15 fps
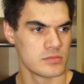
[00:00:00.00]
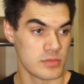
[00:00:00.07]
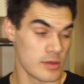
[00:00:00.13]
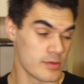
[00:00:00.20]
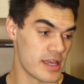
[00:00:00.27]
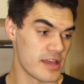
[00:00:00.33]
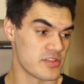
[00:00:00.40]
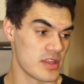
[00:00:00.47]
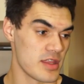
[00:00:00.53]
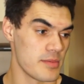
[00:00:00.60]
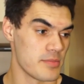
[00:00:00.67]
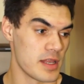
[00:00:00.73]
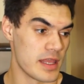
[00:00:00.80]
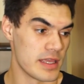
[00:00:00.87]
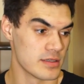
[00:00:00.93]
Probably after that
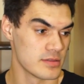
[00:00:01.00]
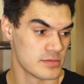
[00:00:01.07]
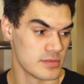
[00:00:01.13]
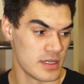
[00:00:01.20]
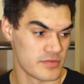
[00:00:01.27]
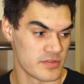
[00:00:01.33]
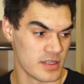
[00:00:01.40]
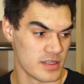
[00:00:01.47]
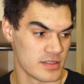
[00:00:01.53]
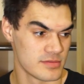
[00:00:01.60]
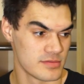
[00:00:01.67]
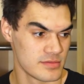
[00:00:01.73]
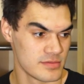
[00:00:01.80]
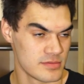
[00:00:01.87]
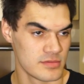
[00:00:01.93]
play, after
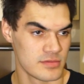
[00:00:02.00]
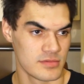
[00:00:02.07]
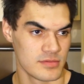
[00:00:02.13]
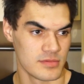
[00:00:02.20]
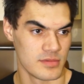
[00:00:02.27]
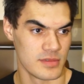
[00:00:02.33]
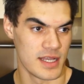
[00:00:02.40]
the